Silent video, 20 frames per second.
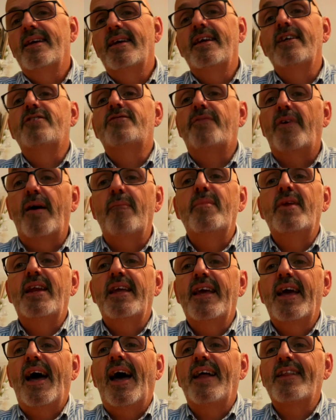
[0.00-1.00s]
his
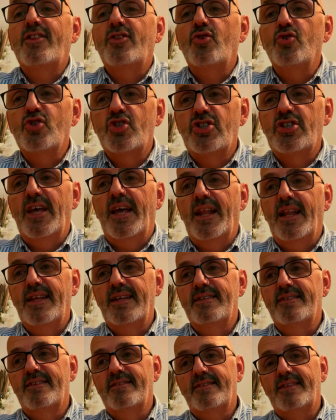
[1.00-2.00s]
family had to sell
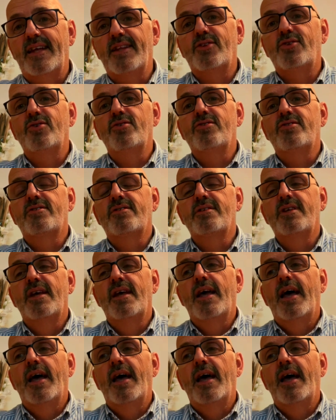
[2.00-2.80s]
his statues